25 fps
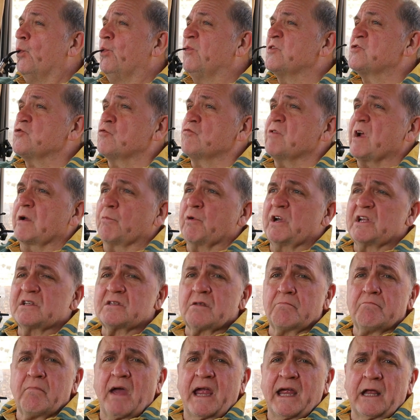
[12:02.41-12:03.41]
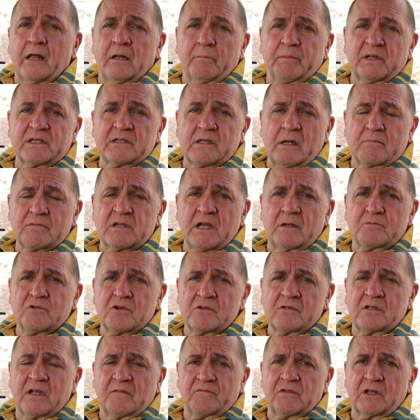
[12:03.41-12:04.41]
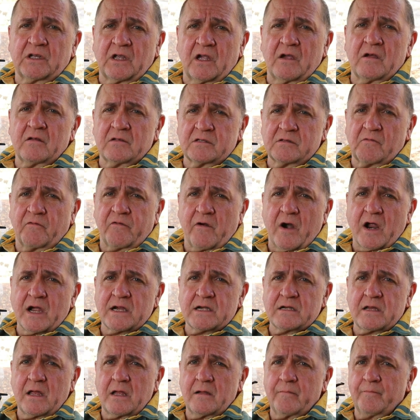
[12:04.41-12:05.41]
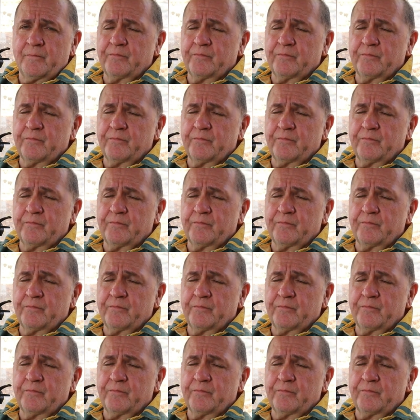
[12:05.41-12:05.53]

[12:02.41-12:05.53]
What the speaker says: It's alright when it's a male, but sometimes you can give the girls a fright.